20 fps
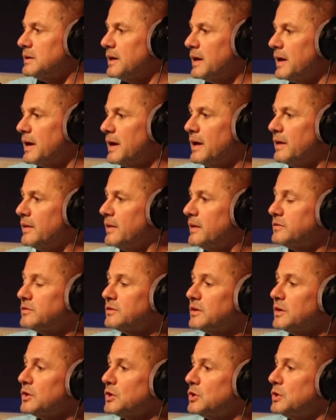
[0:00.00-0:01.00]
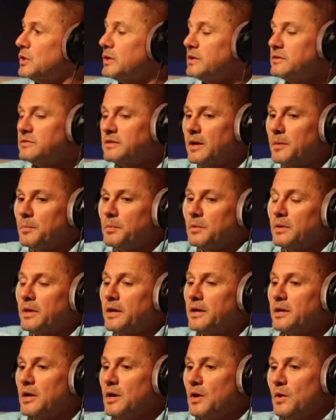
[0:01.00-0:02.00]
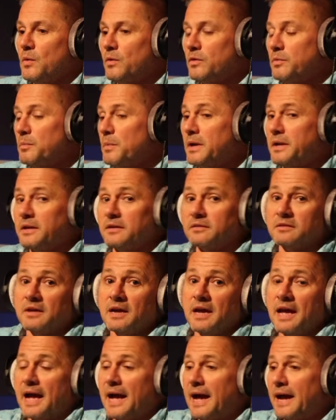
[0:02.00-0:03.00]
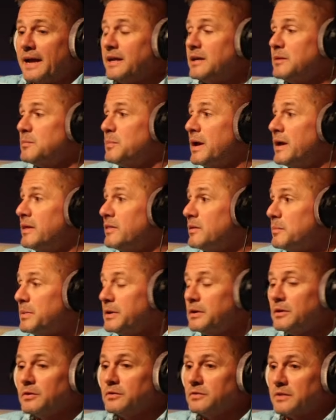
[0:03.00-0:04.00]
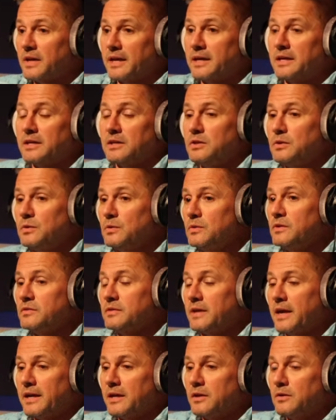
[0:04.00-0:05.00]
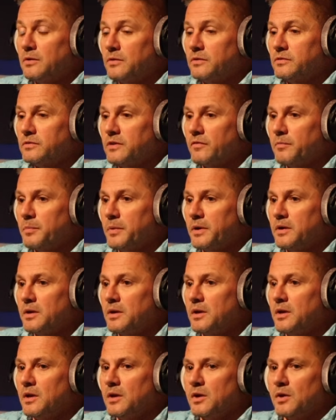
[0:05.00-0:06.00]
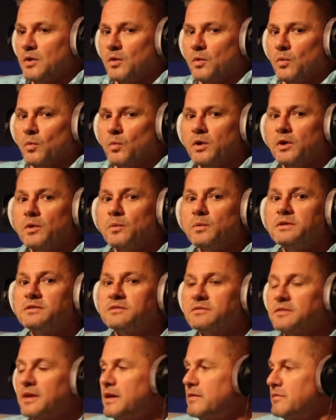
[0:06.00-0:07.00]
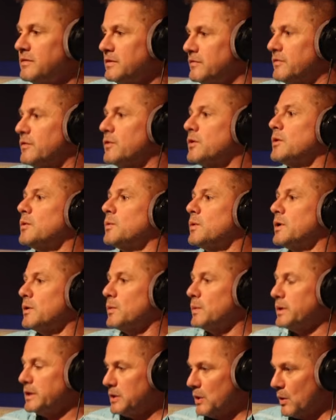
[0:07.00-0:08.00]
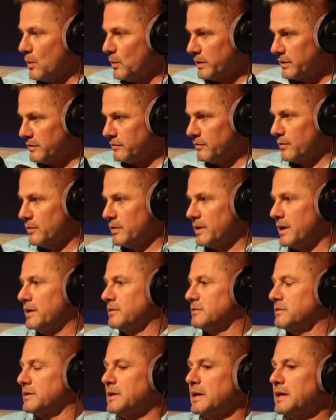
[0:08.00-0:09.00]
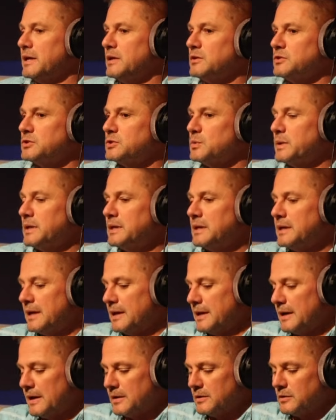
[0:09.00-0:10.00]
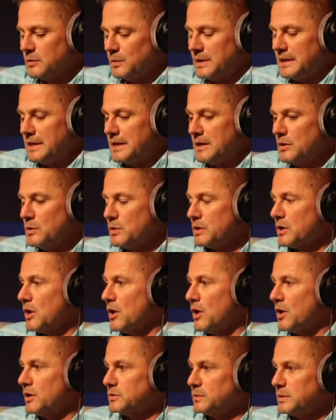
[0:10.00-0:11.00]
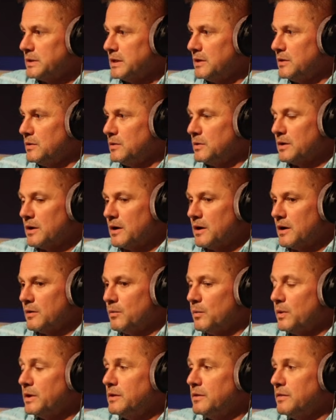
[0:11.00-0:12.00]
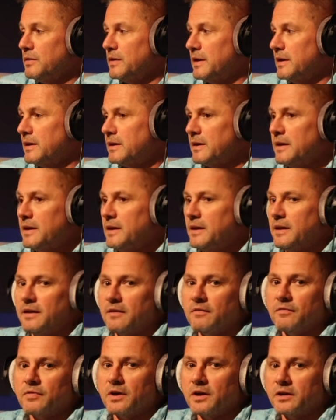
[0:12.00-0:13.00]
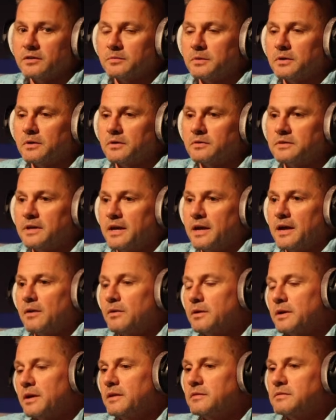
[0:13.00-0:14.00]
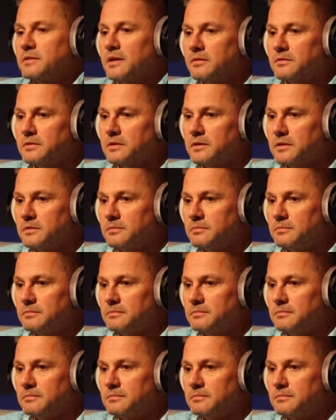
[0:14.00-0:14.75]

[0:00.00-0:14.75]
Yeah. And that's a good example, like with money, is I can pay the bills, I can do this stuff, but what are we saving for? Or where are we going for that? It's like, hey, do we need a new car? Should we get a new car? What do you think? If the husband goes, yeah, okay, sounds good.